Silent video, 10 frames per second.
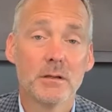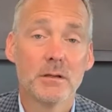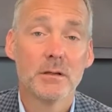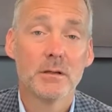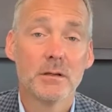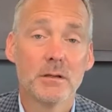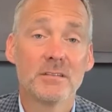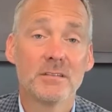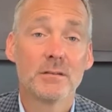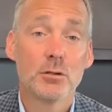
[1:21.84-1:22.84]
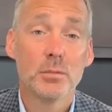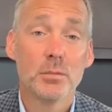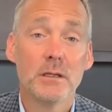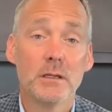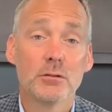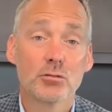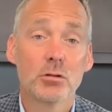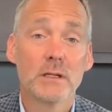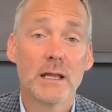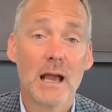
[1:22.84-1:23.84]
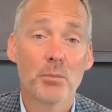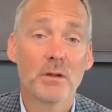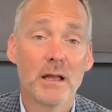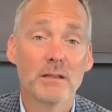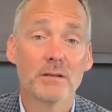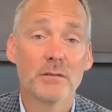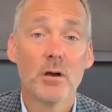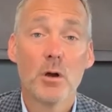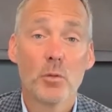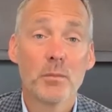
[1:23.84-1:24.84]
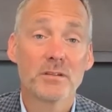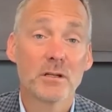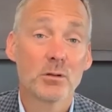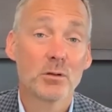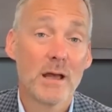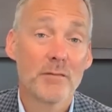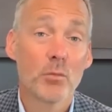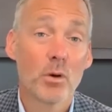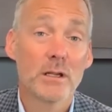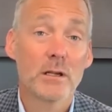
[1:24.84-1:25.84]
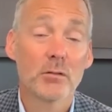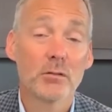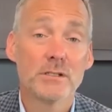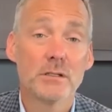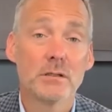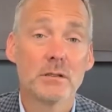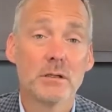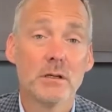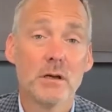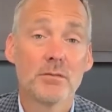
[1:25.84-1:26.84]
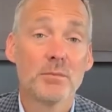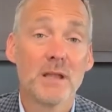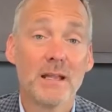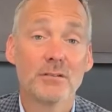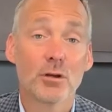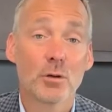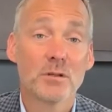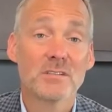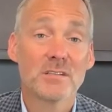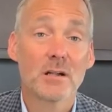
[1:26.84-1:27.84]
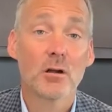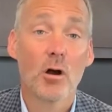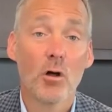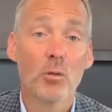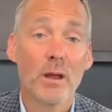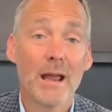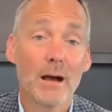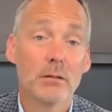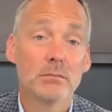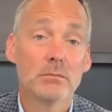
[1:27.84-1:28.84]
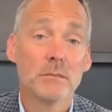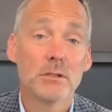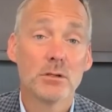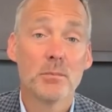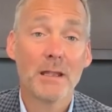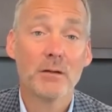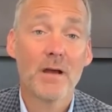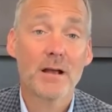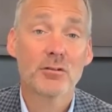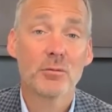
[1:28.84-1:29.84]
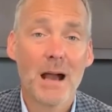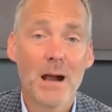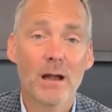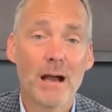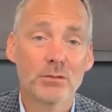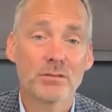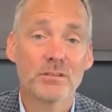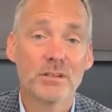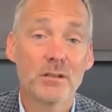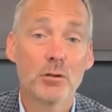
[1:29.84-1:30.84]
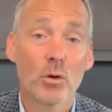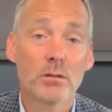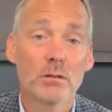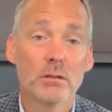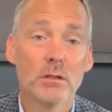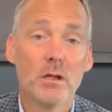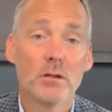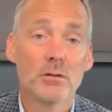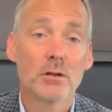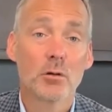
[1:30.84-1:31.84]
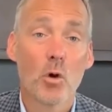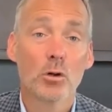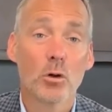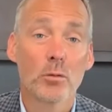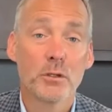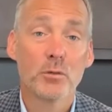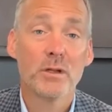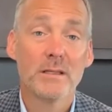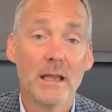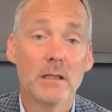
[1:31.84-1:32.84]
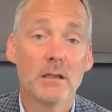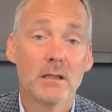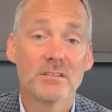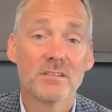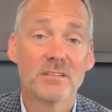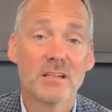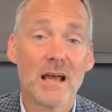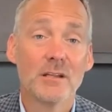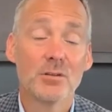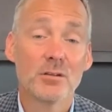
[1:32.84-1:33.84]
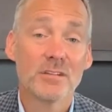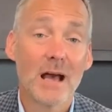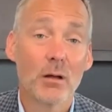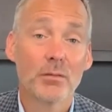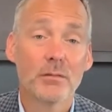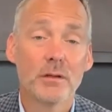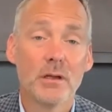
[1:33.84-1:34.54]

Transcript: For the CEDS to be truly comprehensive, we must include everyone in our region, from Dayton's urban center all the way out to the manufacturing powerhouses in the north, to the corridor between Dayton and Cincinnati to the south,